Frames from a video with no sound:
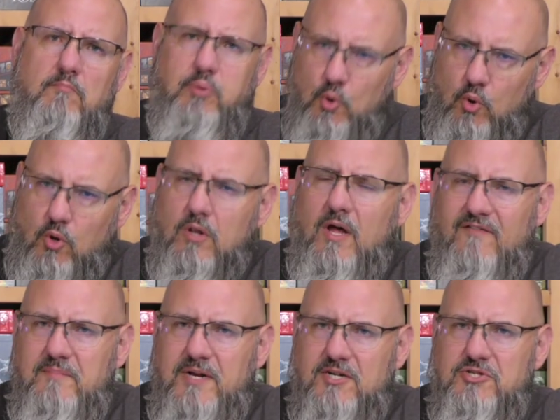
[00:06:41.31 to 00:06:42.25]
pool of
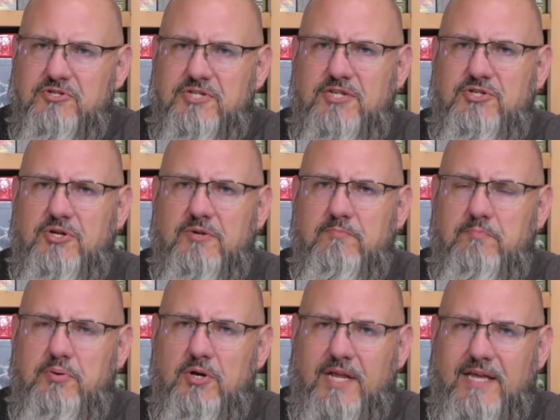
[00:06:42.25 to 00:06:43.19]
miniatures that you can
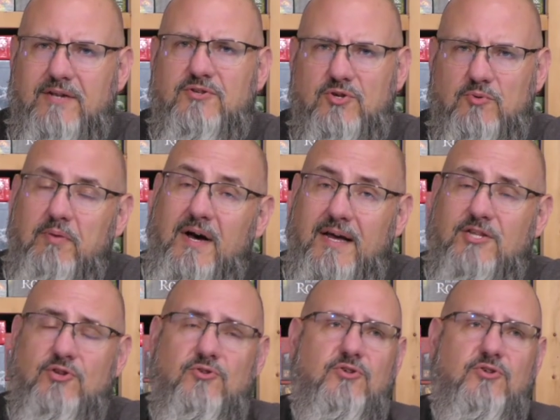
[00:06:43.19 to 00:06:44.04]
put into, but